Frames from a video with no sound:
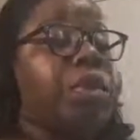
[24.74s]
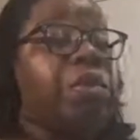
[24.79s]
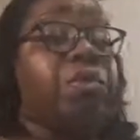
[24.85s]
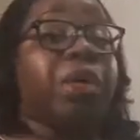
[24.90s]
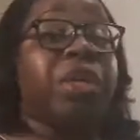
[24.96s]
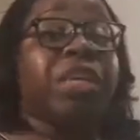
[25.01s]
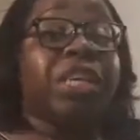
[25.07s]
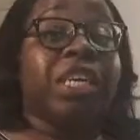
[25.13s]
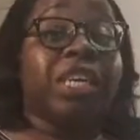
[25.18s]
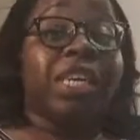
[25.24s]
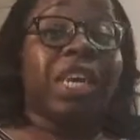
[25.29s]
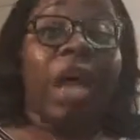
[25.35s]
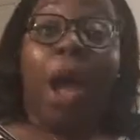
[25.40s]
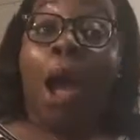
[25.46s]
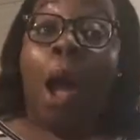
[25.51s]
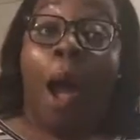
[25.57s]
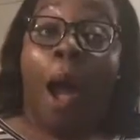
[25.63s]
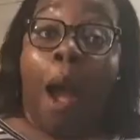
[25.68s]
which is
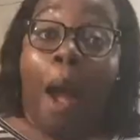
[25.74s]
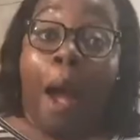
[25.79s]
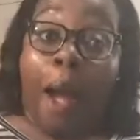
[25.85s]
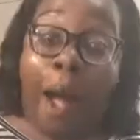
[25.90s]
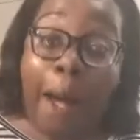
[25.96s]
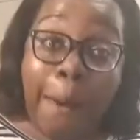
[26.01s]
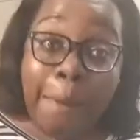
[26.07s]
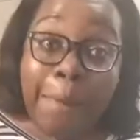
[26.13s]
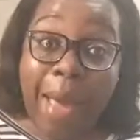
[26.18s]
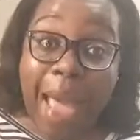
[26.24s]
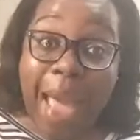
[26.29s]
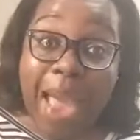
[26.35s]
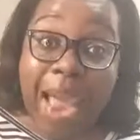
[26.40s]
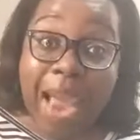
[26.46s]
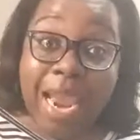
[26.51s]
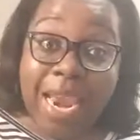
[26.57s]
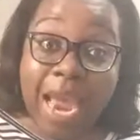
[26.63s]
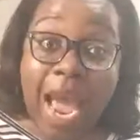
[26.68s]

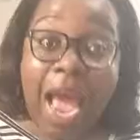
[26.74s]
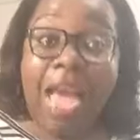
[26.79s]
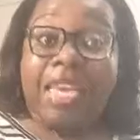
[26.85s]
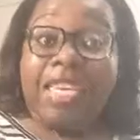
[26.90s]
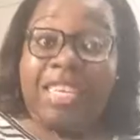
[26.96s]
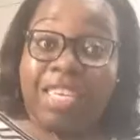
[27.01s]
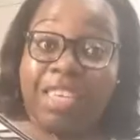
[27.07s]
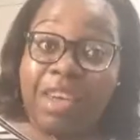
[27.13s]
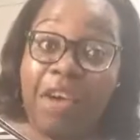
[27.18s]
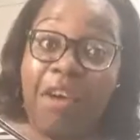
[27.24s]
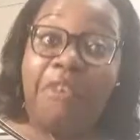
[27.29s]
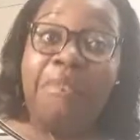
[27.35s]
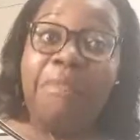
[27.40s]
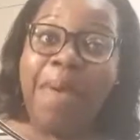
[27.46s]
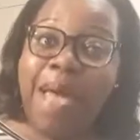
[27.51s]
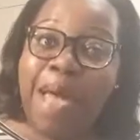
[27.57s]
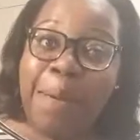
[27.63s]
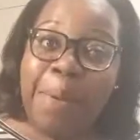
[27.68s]
homemade
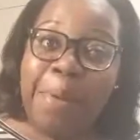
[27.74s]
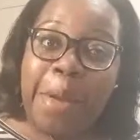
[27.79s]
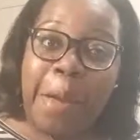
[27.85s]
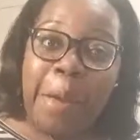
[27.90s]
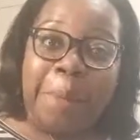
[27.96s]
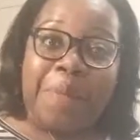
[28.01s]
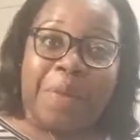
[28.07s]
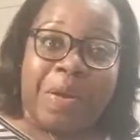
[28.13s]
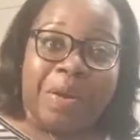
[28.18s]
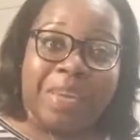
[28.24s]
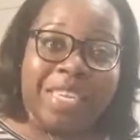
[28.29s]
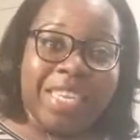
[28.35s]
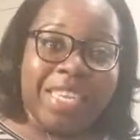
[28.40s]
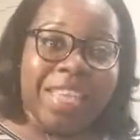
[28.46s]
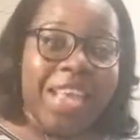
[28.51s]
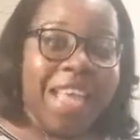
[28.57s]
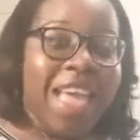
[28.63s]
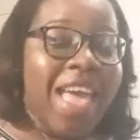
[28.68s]
stuffed bell
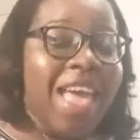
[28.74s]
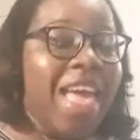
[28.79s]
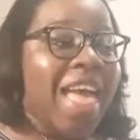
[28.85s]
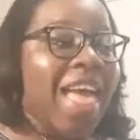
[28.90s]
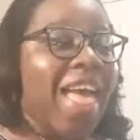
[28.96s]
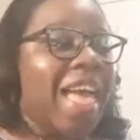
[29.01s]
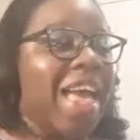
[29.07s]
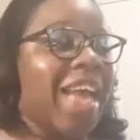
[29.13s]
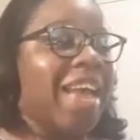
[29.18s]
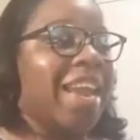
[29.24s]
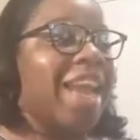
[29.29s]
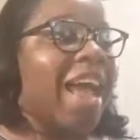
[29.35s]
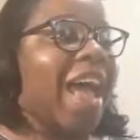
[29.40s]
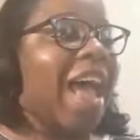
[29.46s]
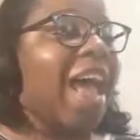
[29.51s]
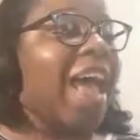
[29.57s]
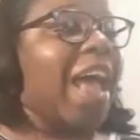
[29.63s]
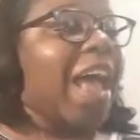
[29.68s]
peppers. And I